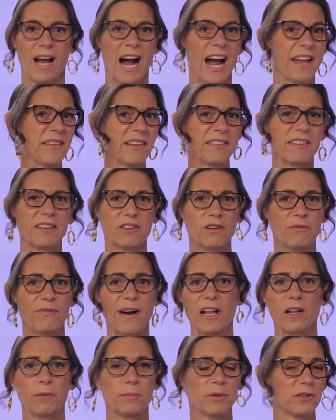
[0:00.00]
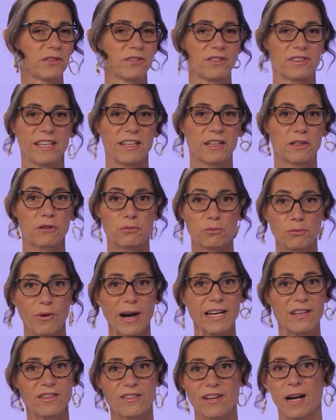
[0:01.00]
I think the developers did a
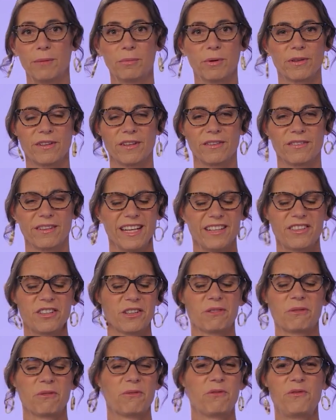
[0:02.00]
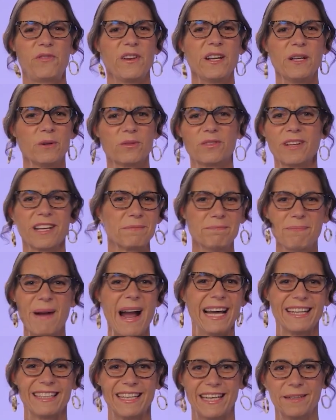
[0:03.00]
great job with this. It just feels like
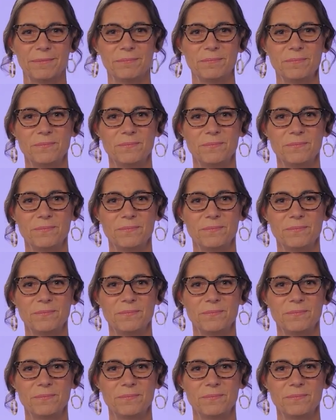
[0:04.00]
MATLAB.